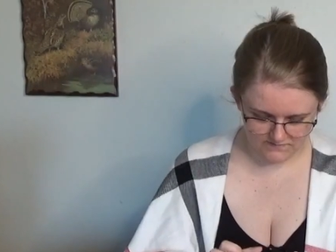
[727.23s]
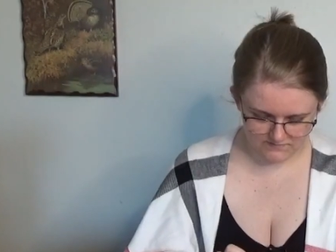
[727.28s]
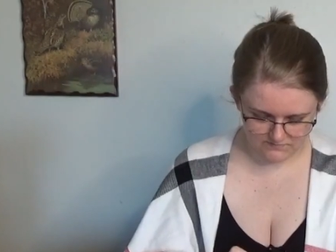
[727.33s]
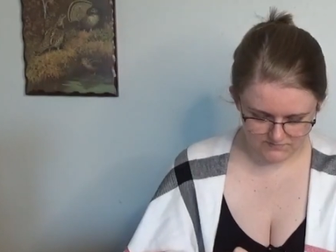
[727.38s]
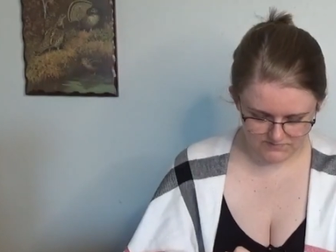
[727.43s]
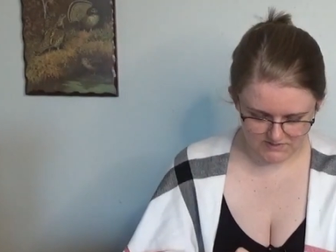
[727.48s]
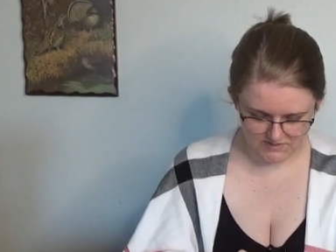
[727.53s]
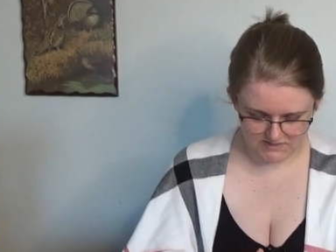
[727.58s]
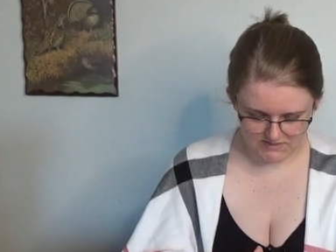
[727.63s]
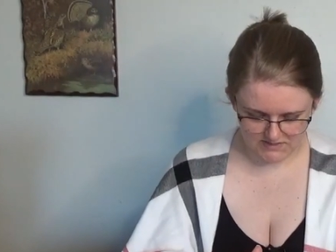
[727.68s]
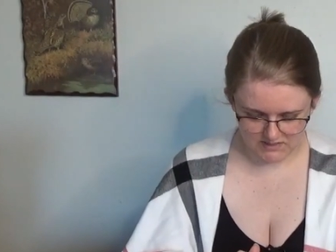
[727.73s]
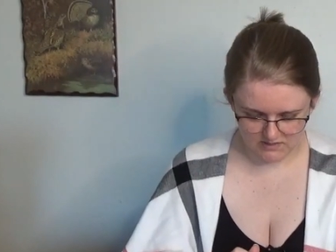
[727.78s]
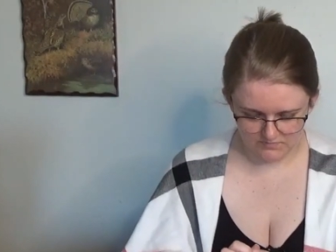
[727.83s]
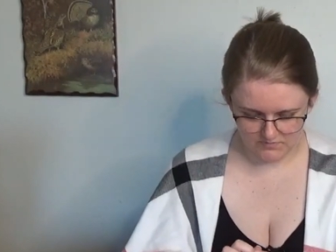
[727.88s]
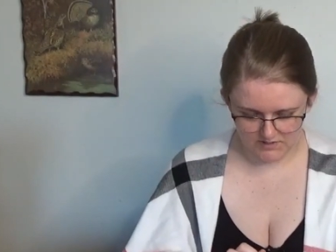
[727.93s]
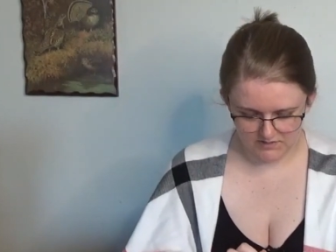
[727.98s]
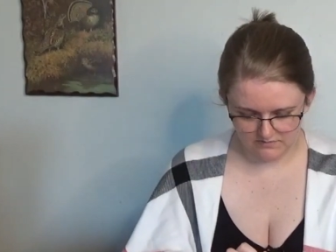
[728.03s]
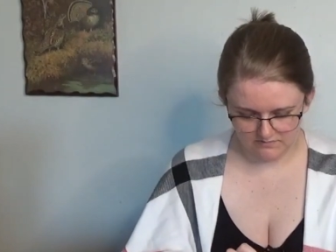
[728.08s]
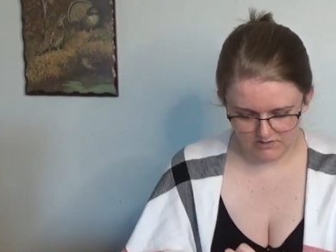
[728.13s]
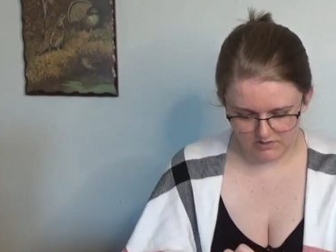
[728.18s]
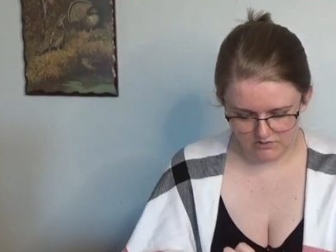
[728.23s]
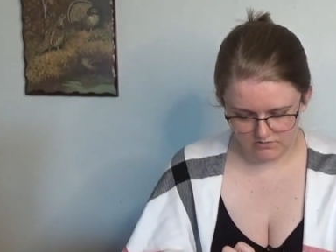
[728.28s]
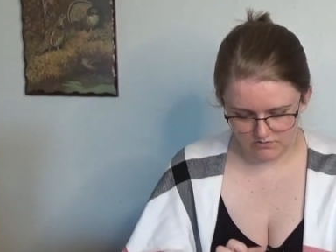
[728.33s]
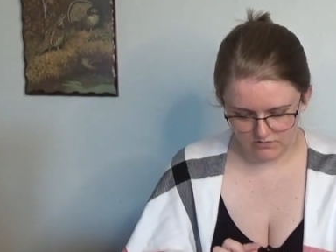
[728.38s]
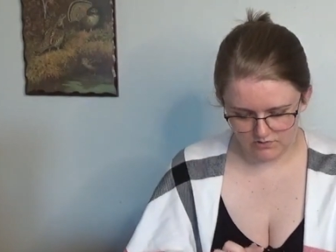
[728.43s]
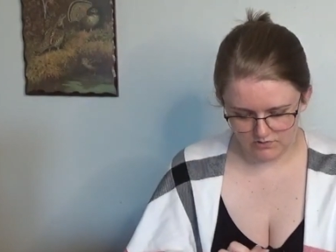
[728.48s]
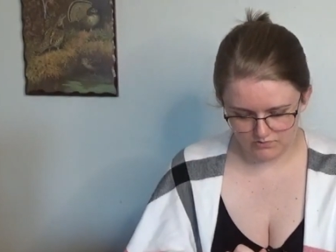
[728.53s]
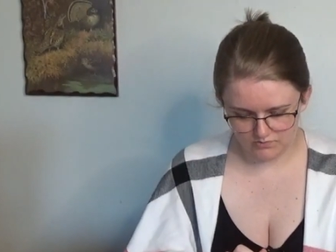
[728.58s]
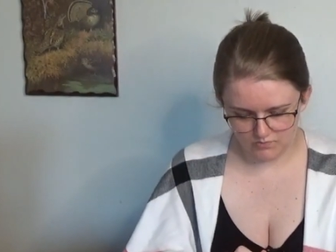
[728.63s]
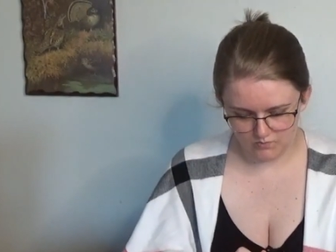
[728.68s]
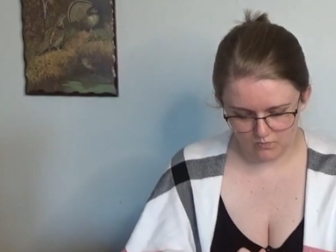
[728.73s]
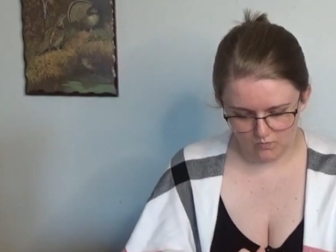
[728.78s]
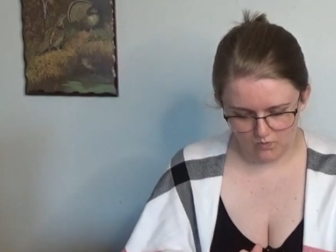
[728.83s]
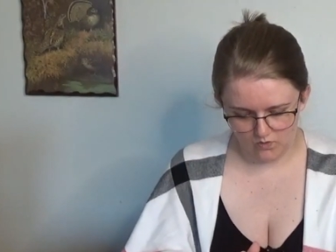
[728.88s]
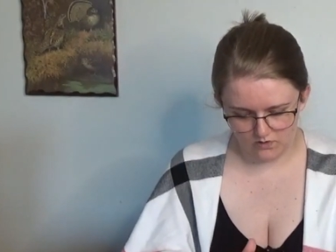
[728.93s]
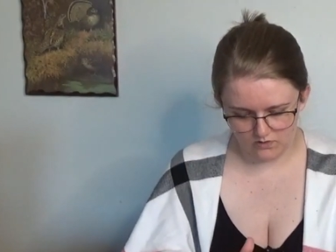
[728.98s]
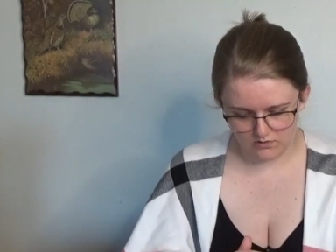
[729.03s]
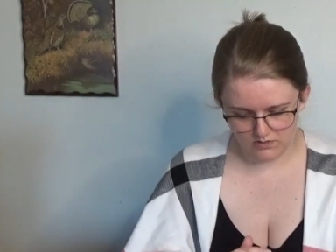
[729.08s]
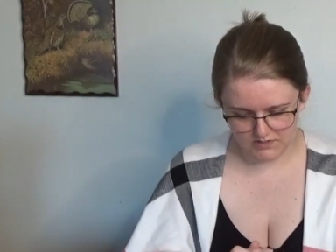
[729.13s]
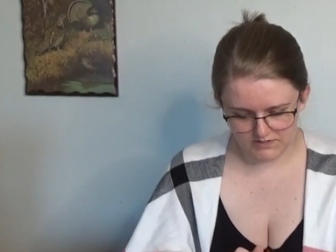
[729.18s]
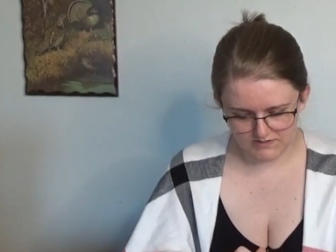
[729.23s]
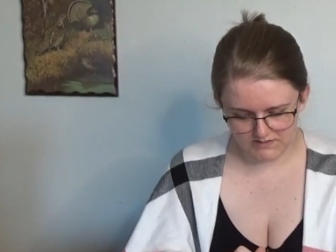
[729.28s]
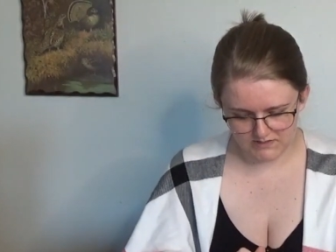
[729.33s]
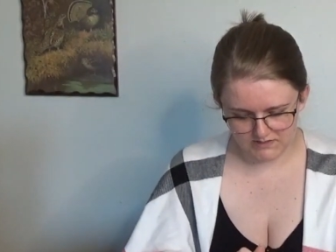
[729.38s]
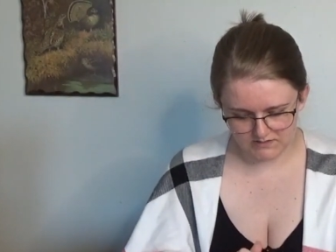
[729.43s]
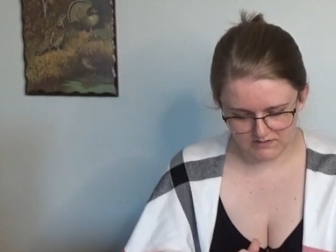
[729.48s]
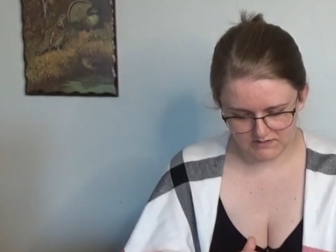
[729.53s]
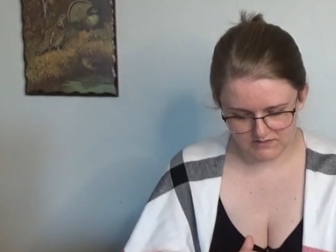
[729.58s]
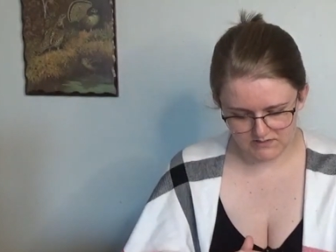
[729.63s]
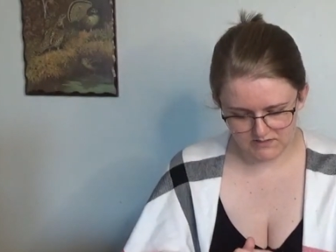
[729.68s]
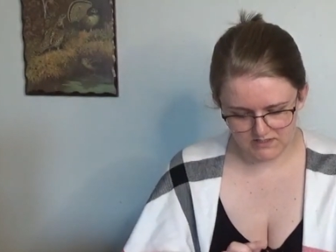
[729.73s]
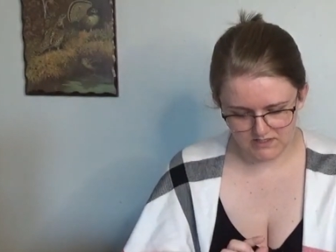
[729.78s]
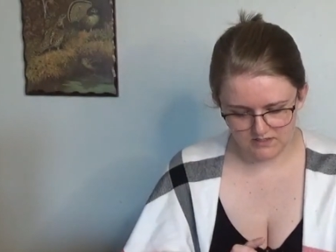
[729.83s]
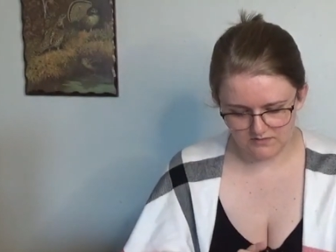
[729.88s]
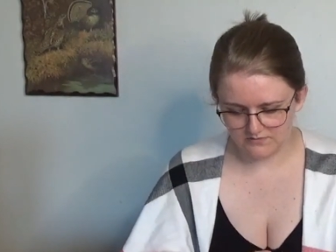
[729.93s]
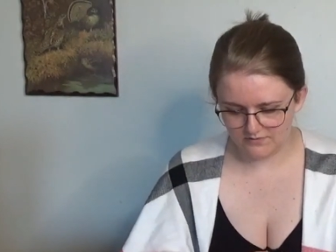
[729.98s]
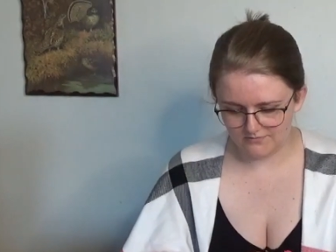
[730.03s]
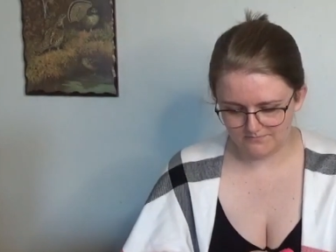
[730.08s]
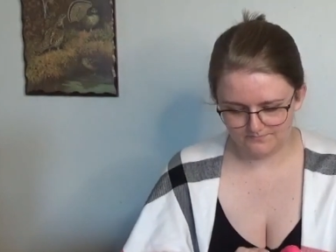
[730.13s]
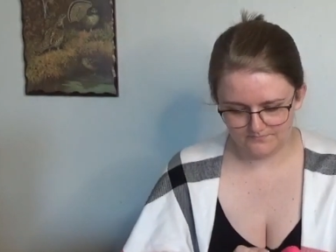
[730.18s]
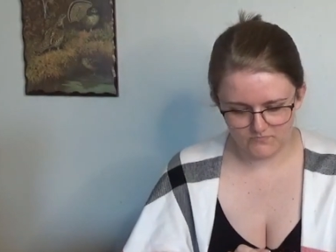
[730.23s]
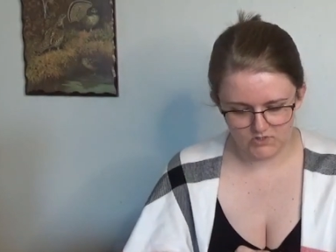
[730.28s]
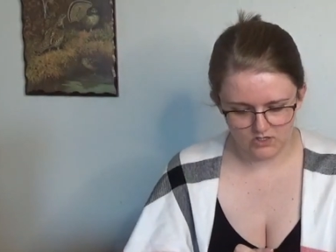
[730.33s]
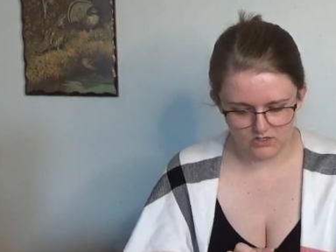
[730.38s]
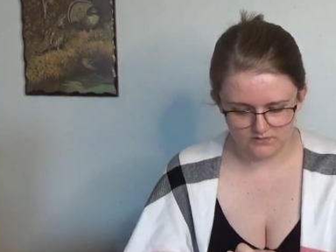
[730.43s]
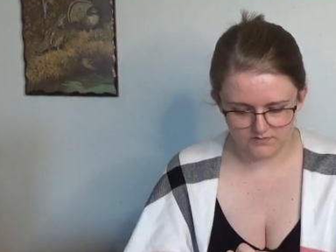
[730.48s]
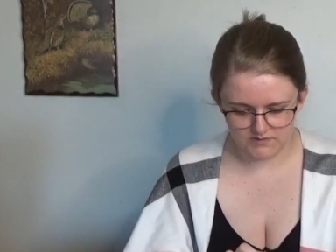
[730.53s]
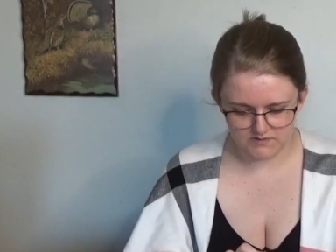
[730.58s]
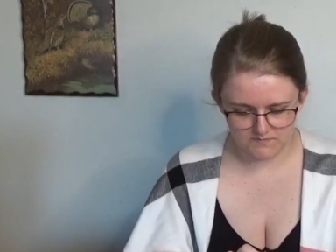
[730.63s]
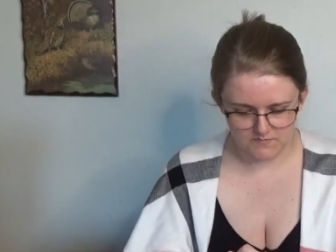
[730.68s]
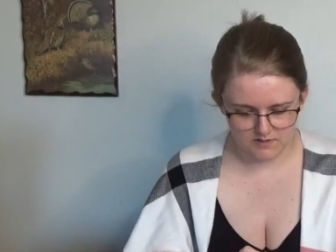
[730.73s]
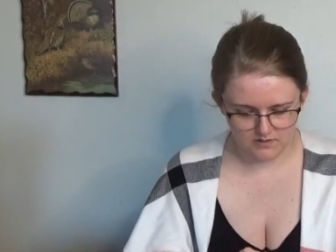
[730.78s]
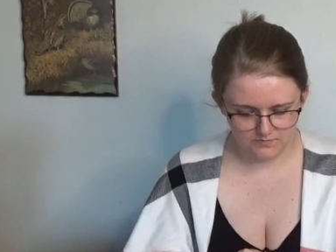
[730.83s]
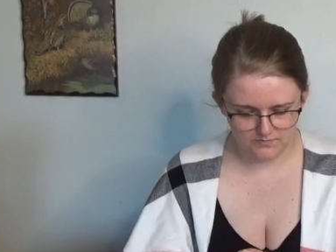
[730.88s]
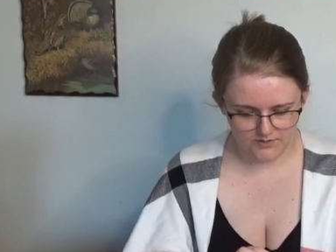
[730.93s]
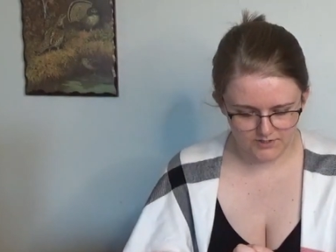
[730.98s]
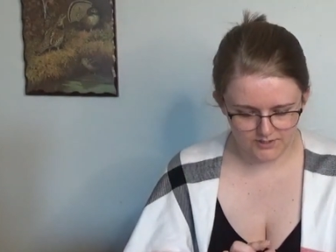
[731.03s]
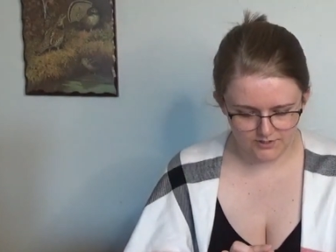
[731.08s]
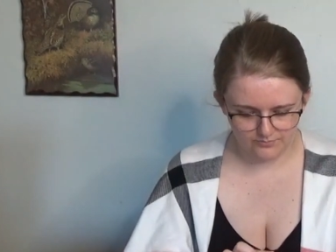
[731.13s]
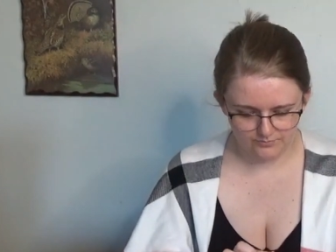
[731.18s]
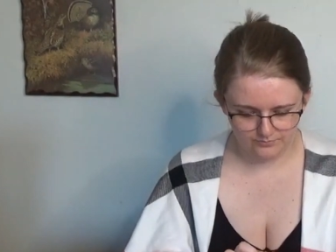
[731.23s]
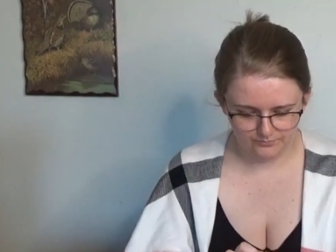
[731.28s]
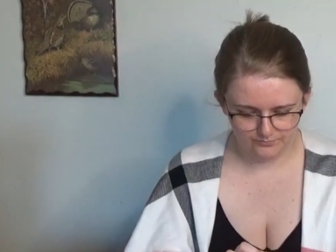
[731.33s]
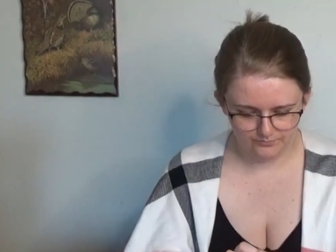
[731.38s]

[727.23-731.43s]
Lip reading: someone's gonna tell me that like you can use water to stick this together. Not the spirit of Play-Doh.